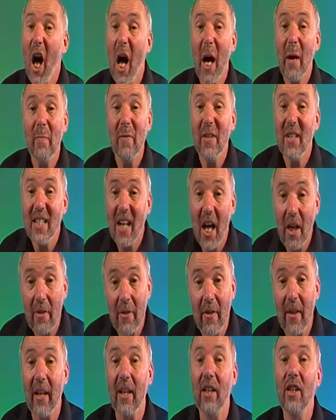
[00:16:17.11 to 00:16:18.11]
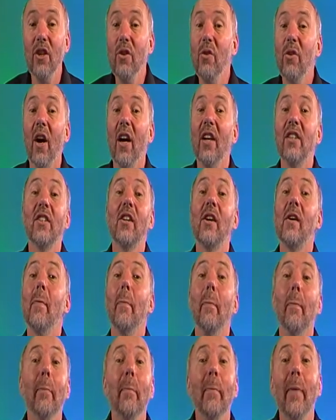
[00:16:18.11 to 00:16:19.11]
I'm nothing. You guys are
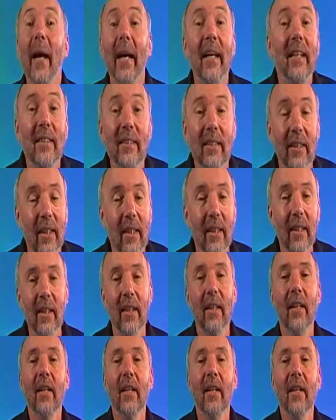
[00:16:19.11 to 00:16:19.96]
amazing."